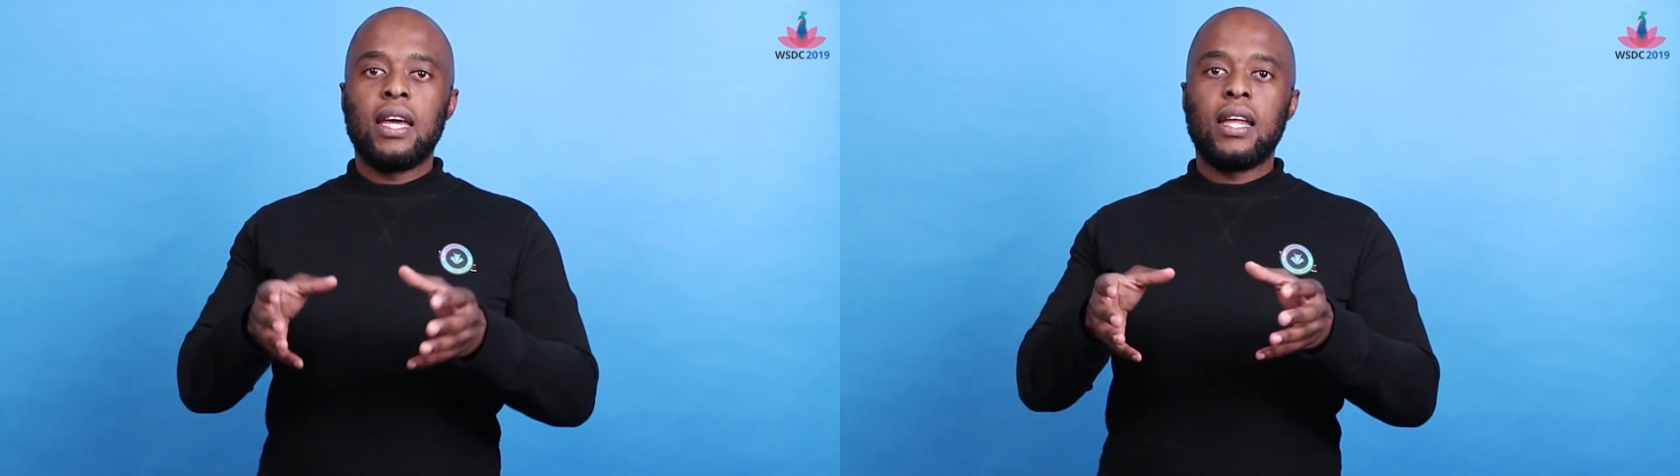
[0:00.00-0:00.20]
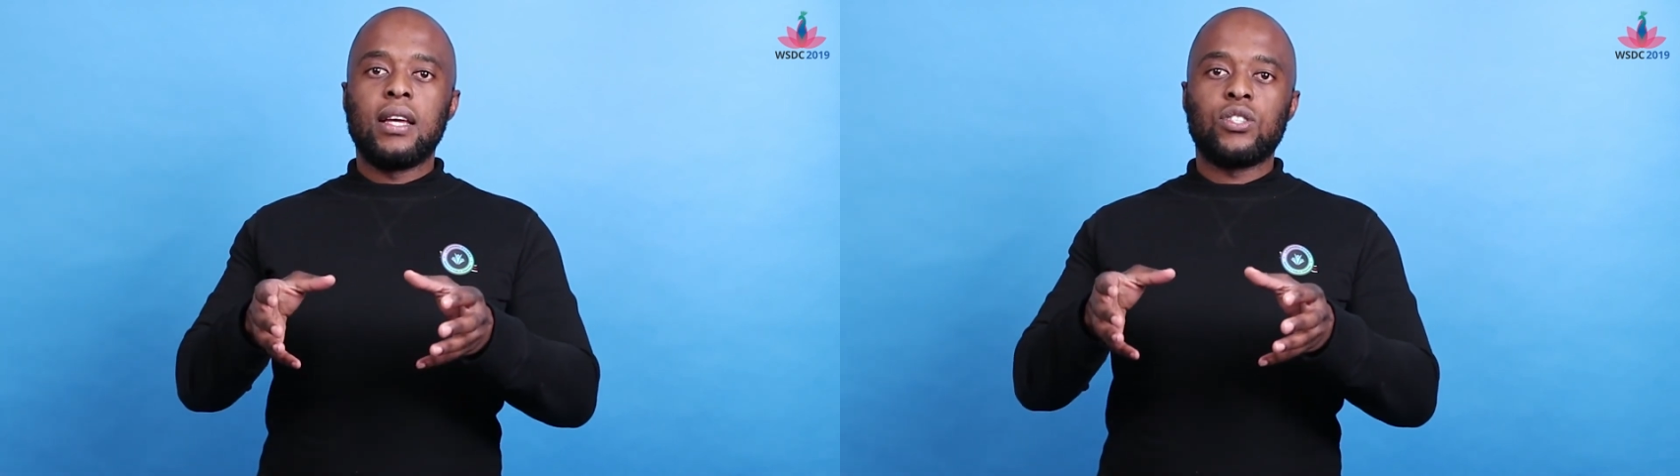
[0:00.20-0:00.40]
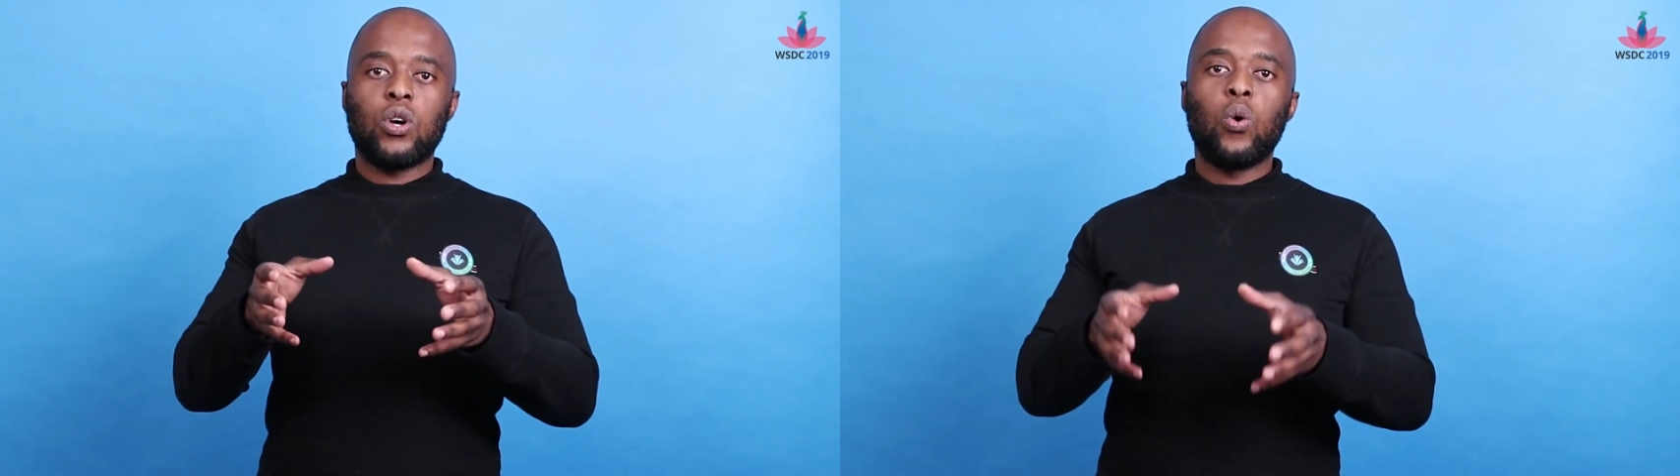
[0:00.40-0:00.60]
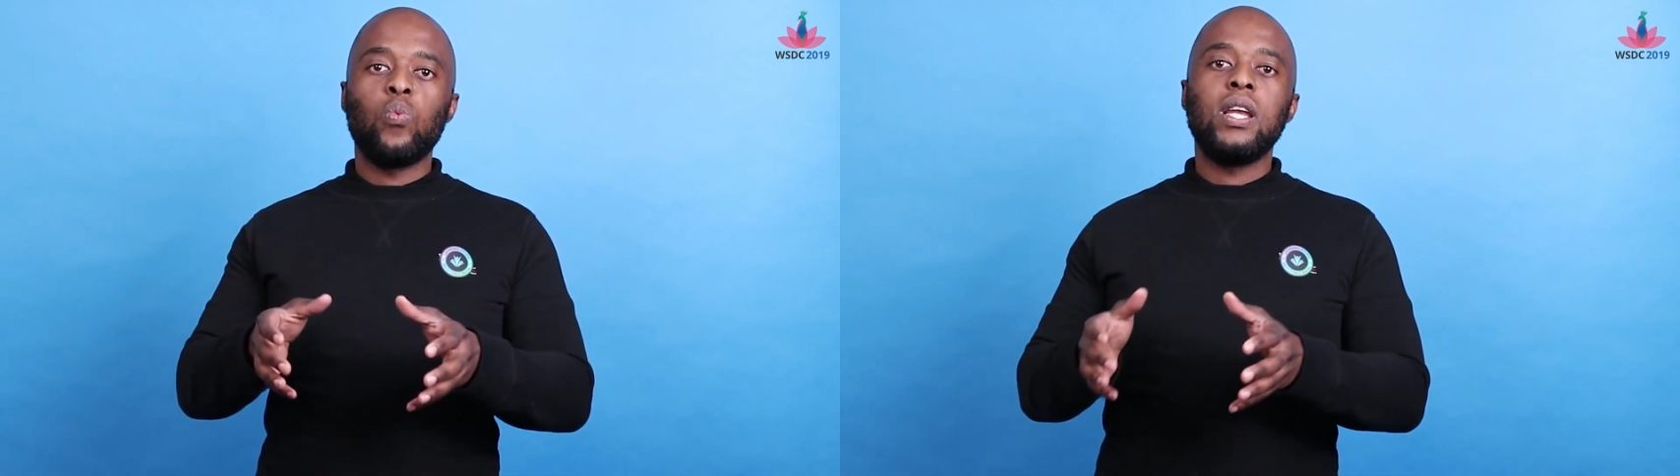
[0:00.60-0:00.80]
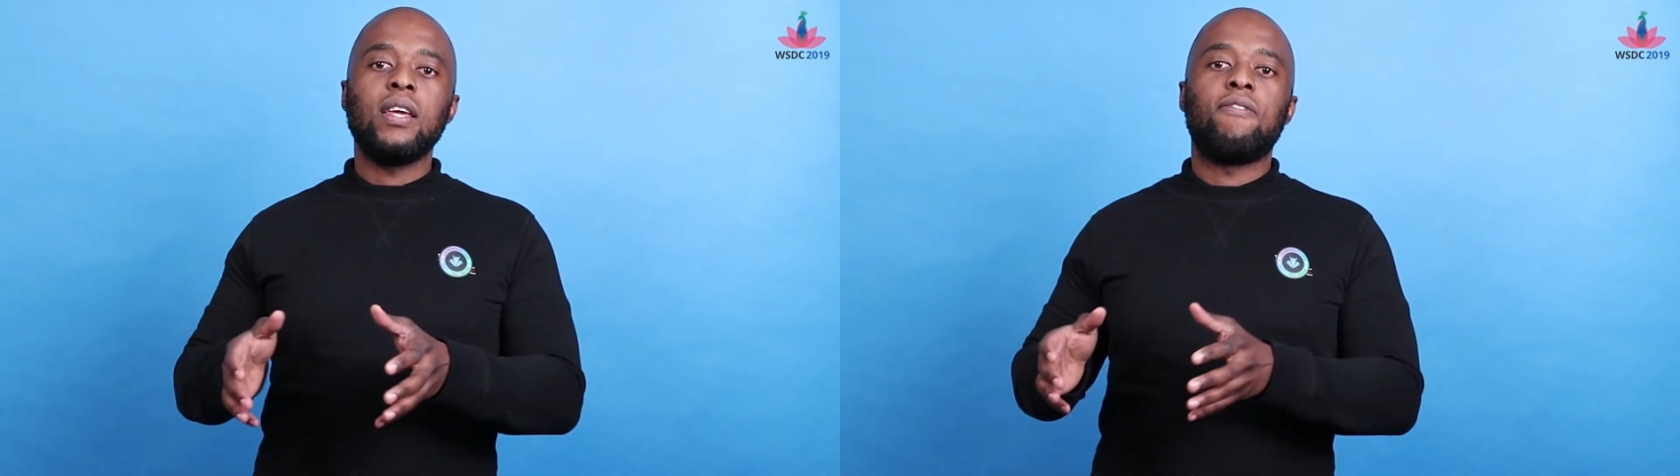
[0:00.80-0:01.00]
it is
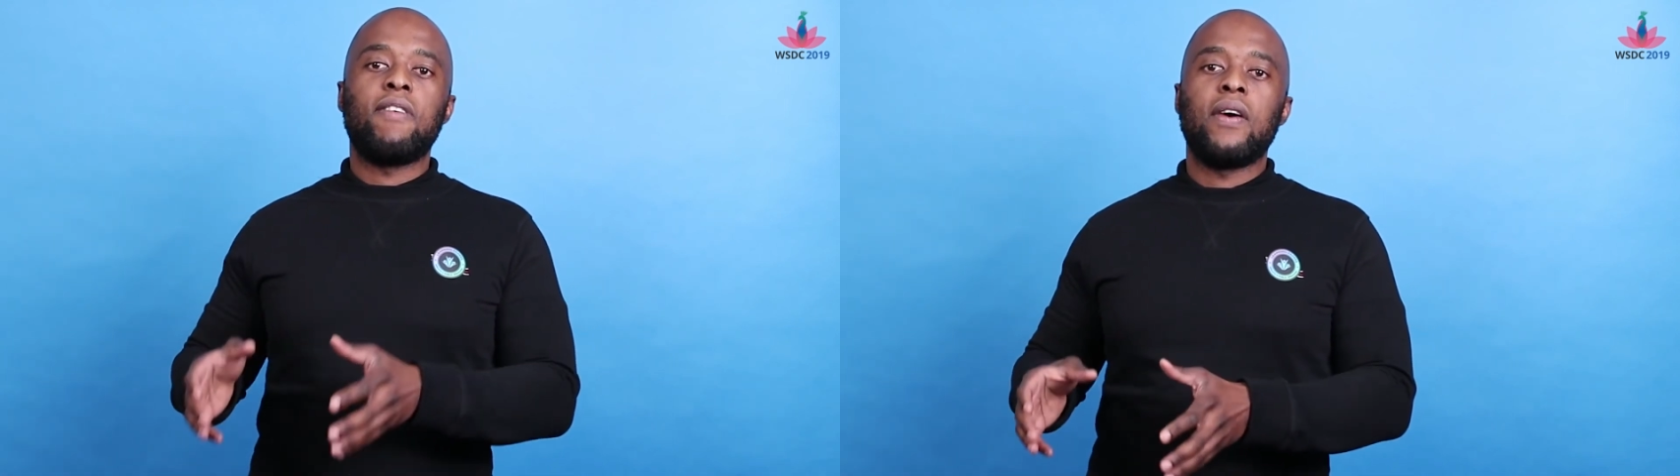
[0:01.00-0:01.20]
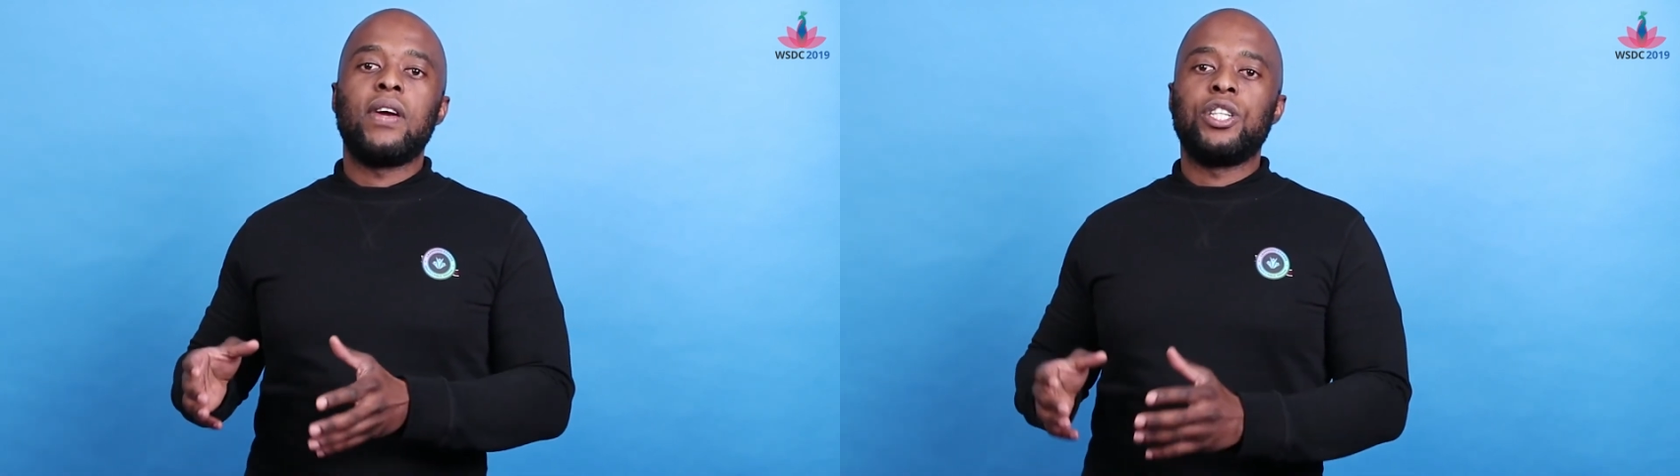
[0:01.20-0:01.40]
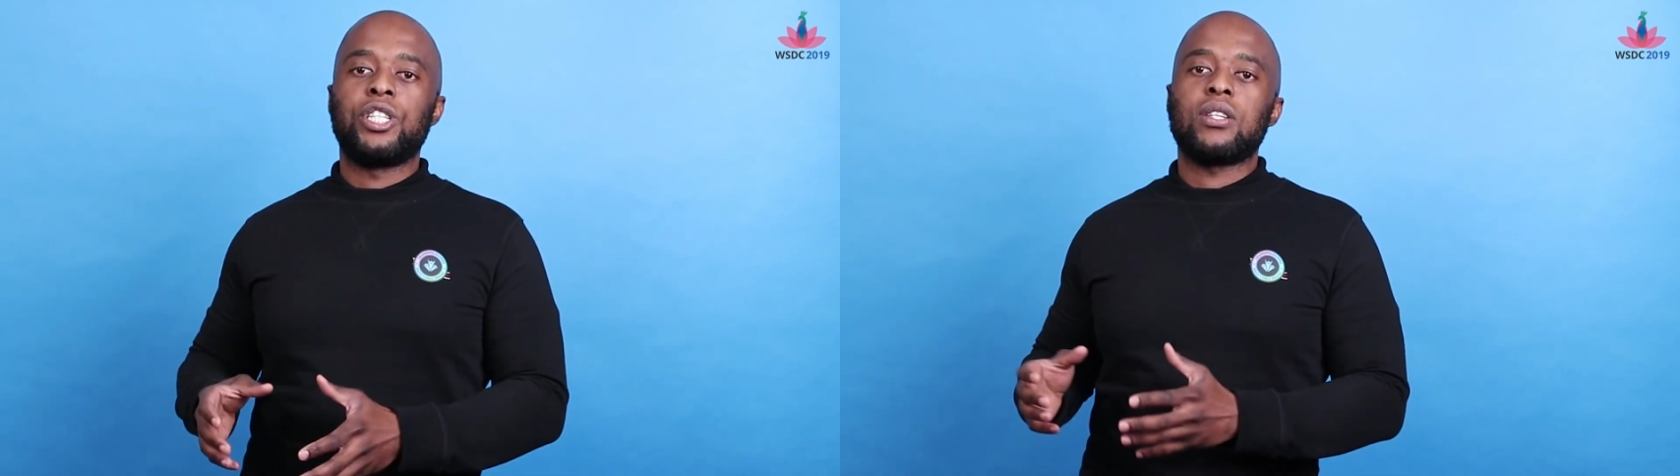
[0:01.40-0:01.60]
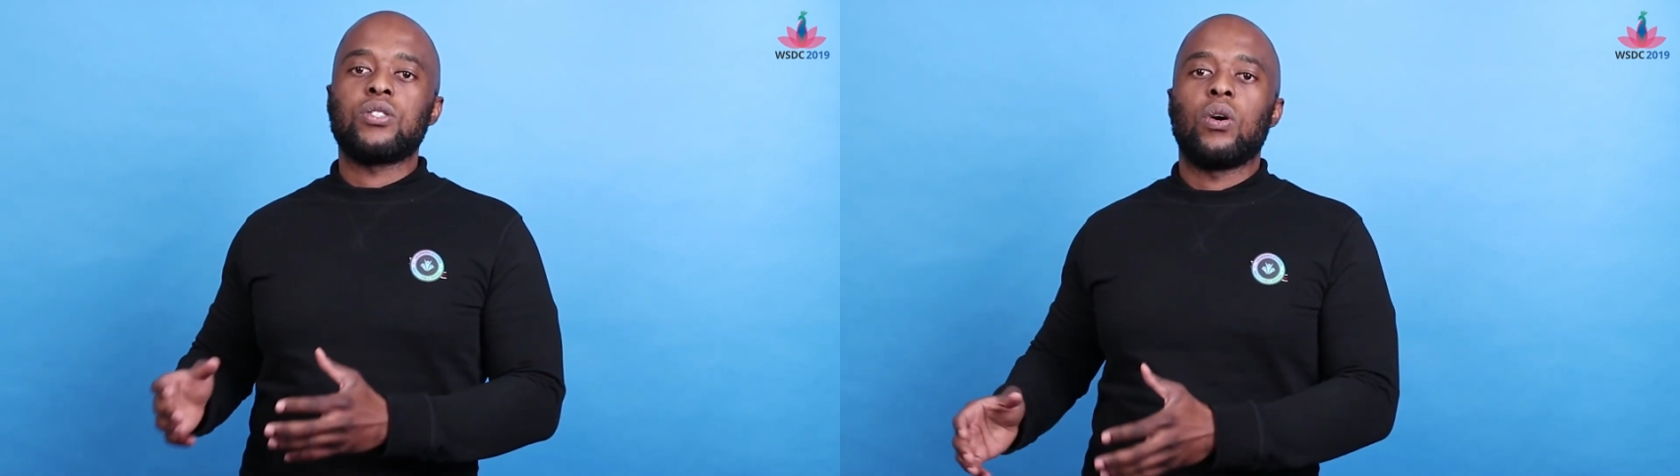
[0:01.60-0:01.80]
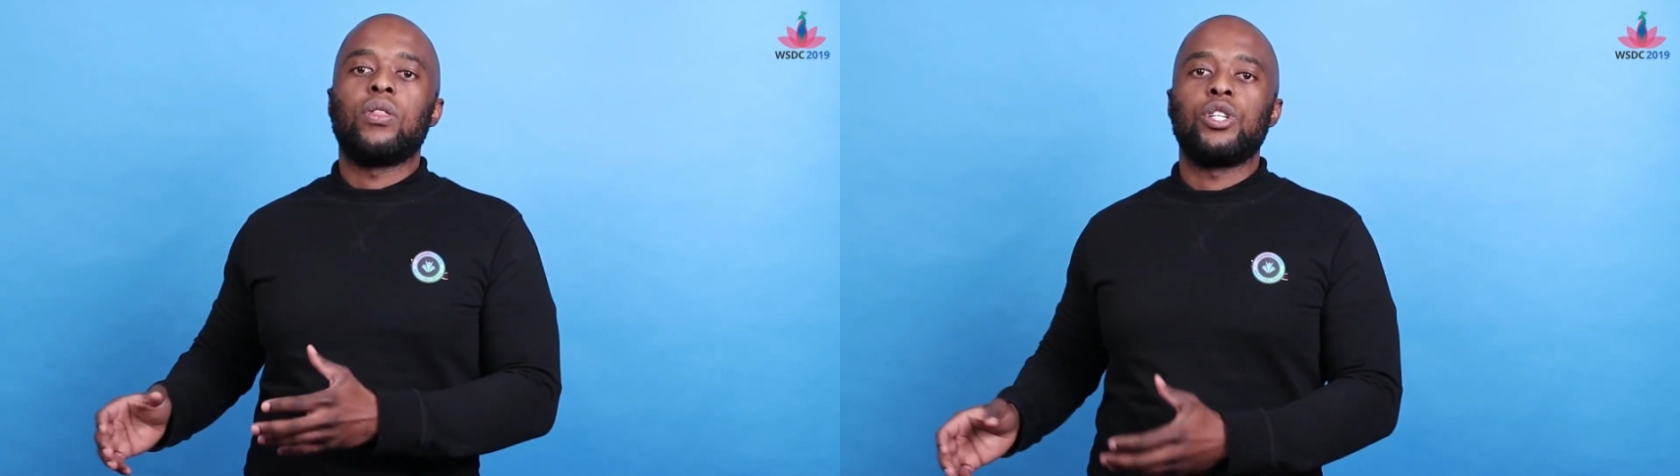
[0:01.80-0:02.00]
only fair and just
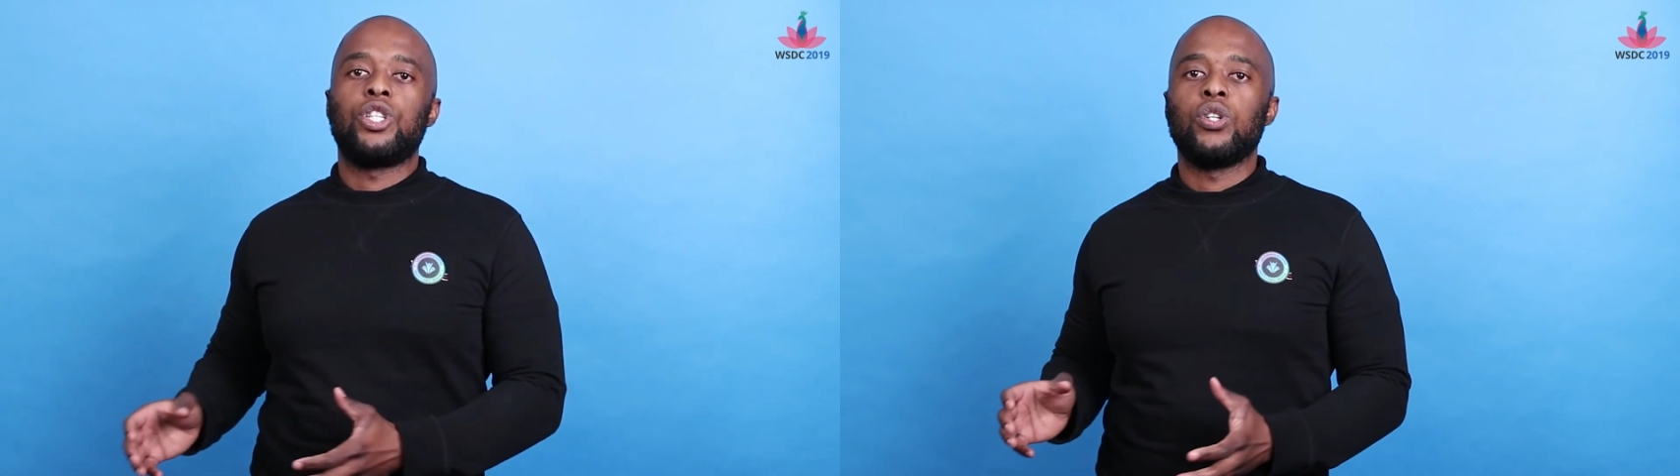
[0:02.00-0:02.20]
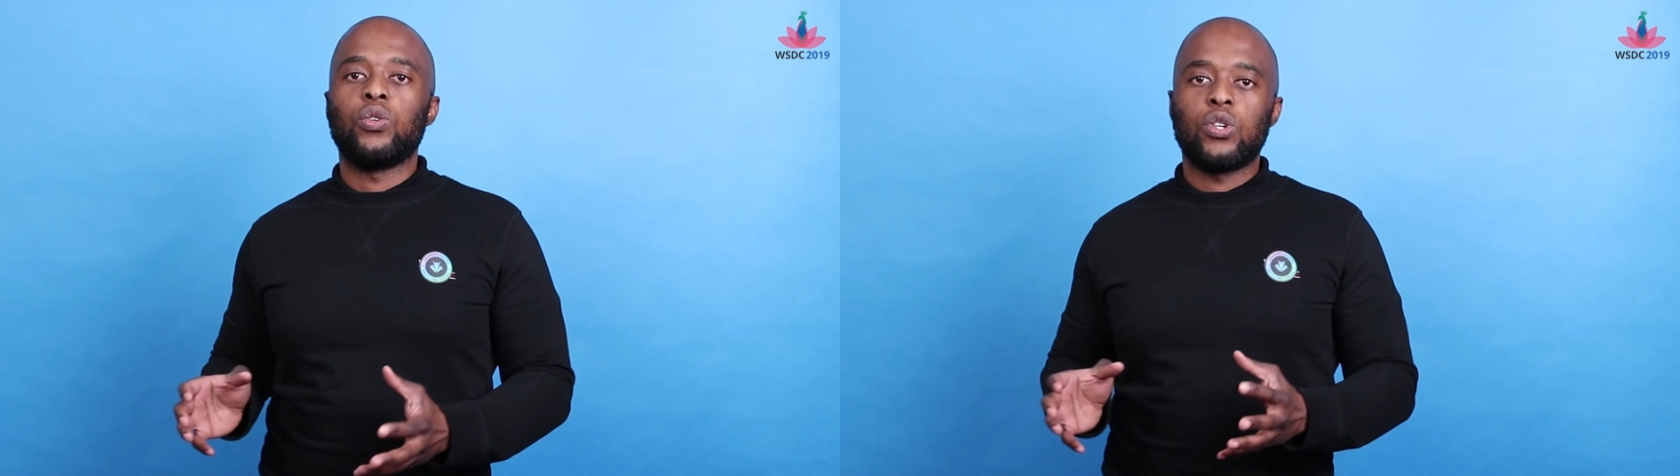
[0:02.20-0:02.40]
on the children.